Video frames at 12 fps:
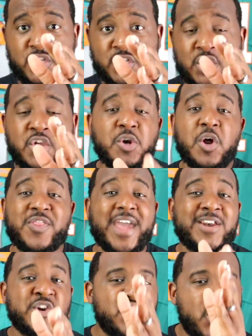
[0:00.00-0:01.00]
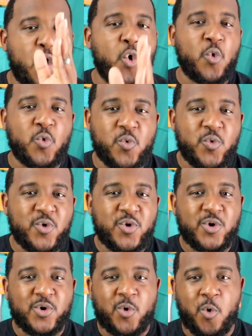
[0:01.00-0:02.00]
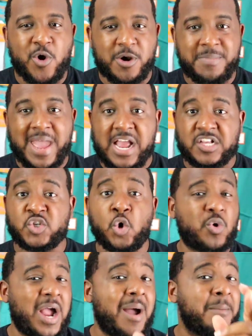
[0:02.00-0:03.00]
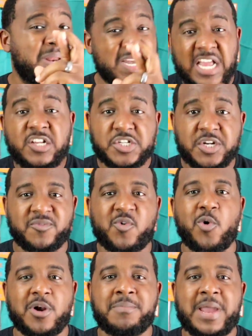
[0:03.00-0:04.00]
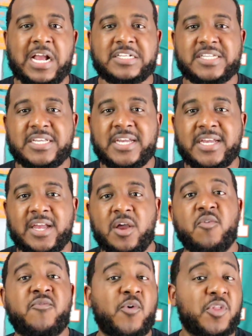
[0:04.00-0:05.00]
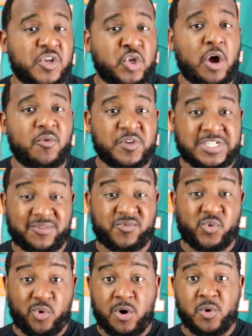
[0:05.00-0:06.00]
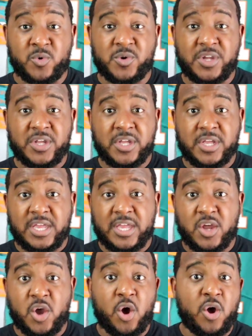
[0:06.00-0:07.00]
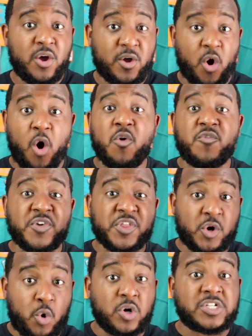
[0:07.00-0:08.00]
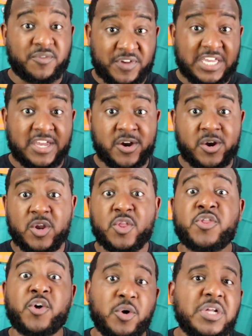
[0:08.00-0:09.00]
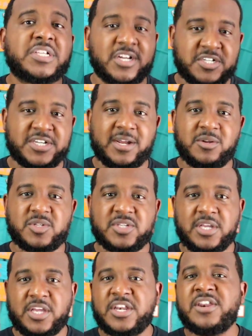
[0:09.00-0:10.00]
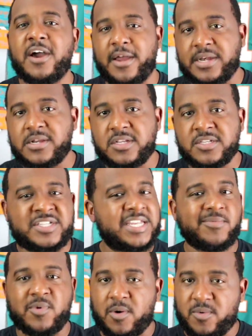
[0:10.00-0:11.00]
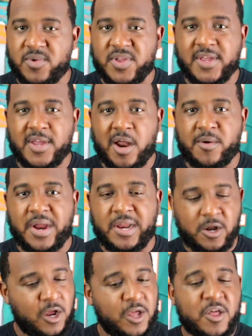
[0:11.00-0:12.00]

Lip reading: Do you know that no quarterbacks, no combination of quarterbacks for the Dolphins have thrown over the course of a year 30 touchdowns? None. 0. All right.